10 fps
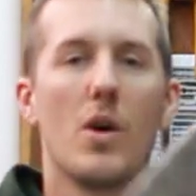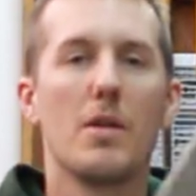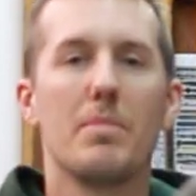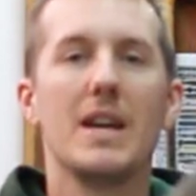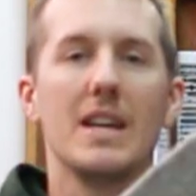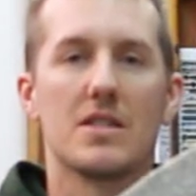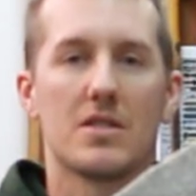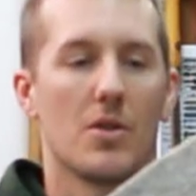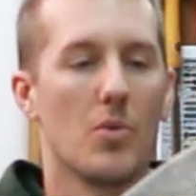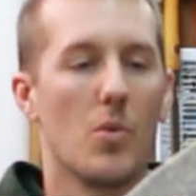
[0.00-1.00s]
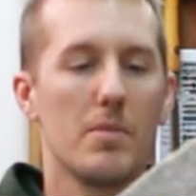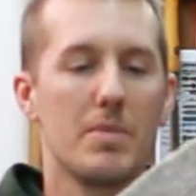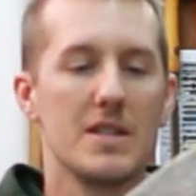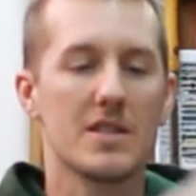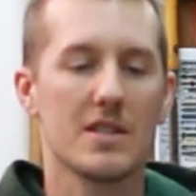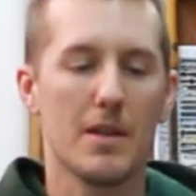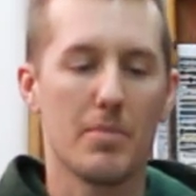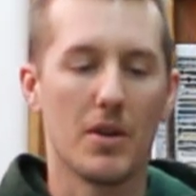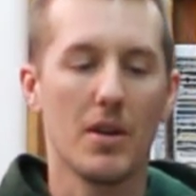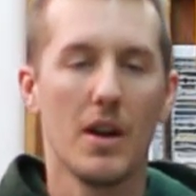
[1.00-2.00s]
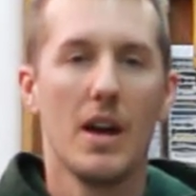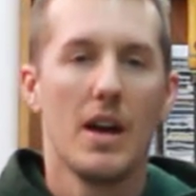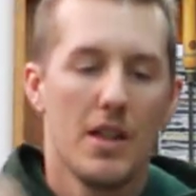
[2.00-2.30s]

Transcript: one piece. They're a one piece slipper.